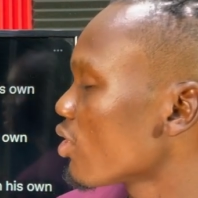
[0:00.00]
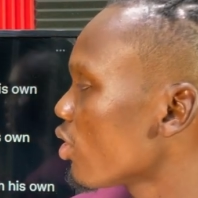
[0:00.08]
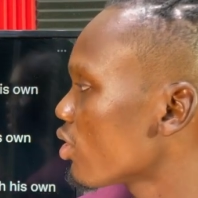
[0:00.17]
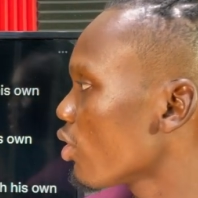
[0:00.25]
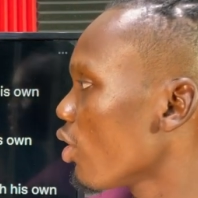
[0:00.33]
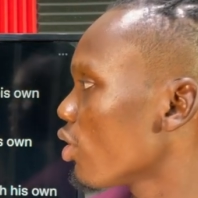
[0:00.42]

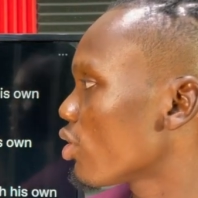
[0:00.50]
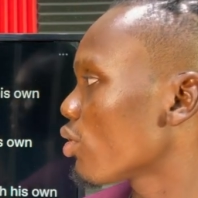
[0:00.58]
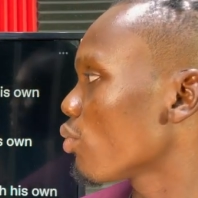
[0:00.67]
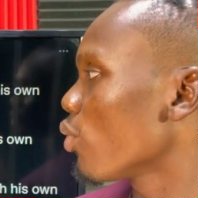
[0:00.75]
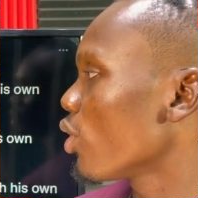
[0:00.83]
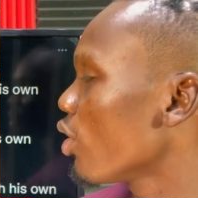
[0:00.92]
got Hot
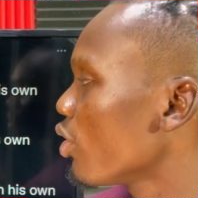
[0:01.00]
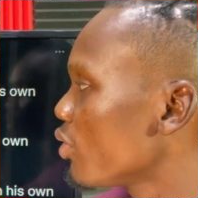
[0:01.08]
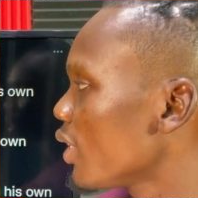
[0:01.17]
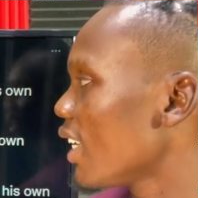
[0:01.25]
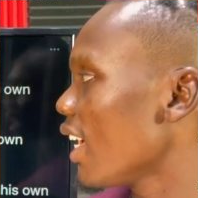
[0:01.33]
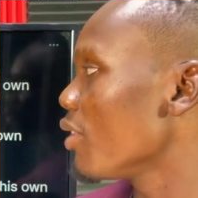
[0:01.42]

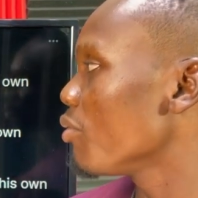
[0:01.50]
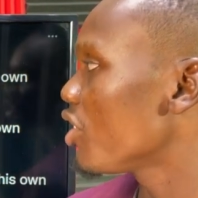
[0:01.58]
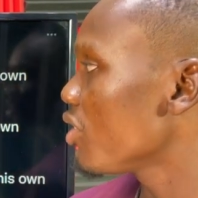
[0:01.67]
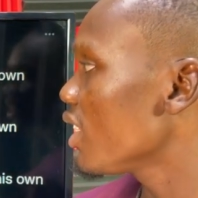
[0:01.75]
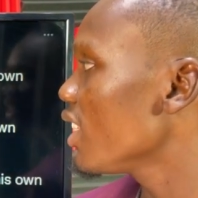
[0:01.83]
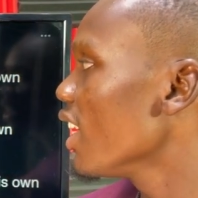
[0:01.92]
100
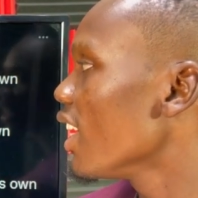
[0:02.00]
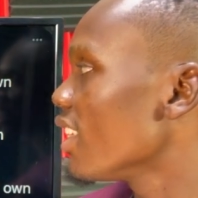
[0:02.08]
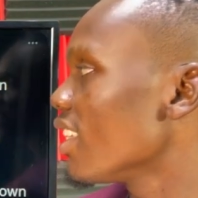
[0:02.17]
entry.